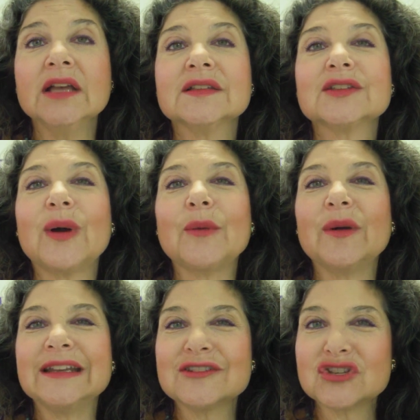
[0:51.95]
So I
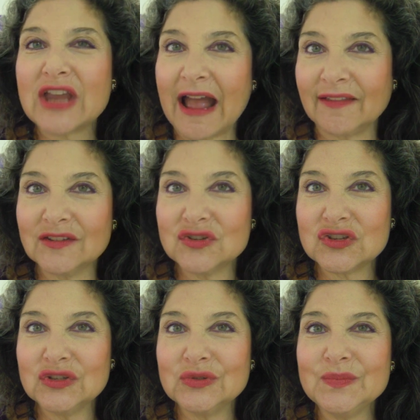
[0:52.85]
want to challenge
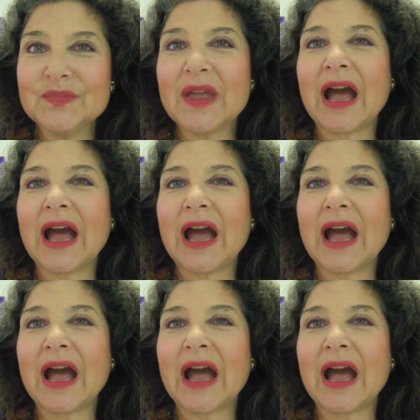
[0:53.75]
you.